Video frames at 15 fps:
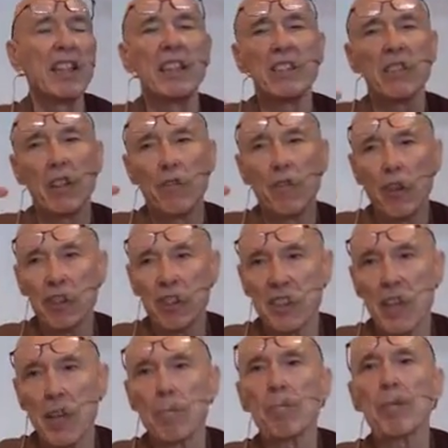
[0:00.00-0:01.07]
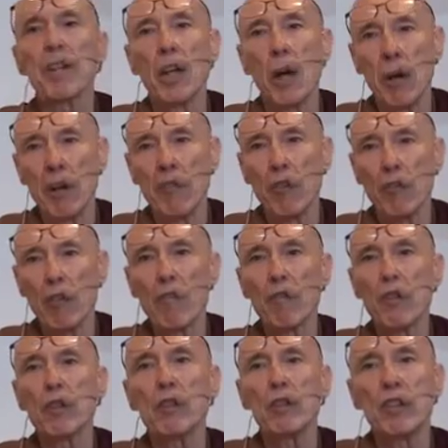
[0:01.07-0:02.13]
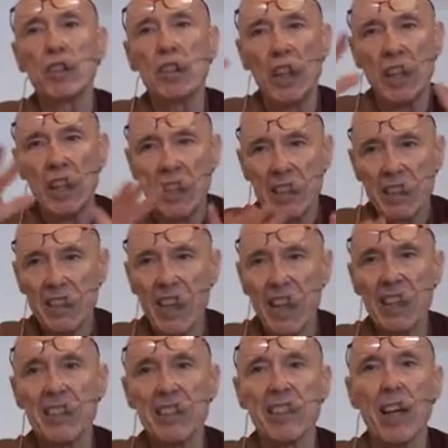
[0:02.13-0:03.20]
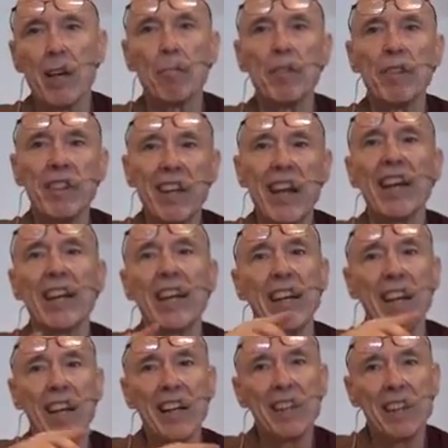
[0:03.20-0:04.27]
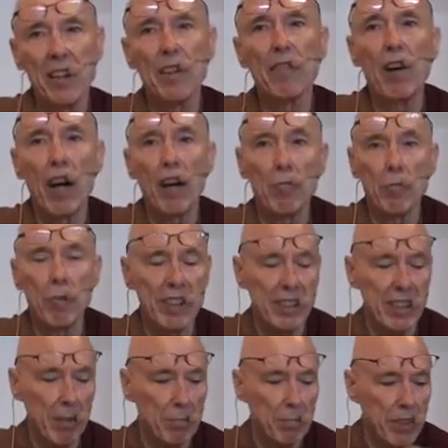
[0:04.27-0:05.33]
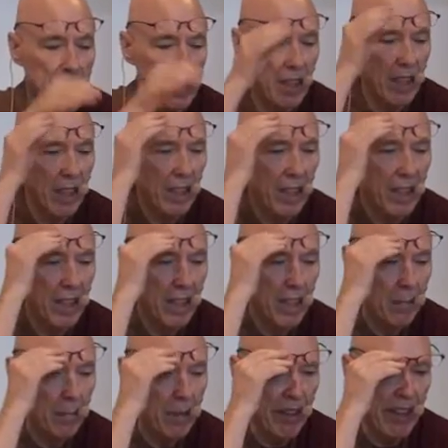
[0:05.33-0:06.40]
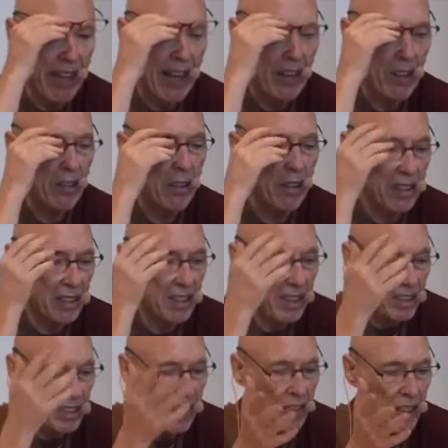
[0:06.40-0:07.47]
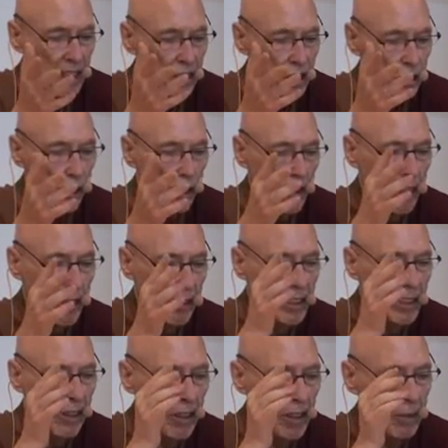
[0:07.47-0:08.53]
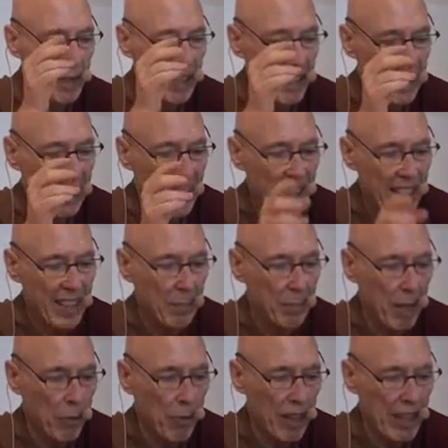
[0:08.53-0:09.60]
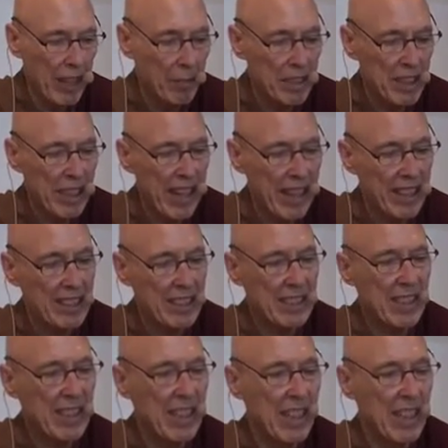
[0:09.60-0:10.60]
So the first step, going for refuge. Second step, taking the 5 precepts. But now something stronger is going to be indicated by what comes next.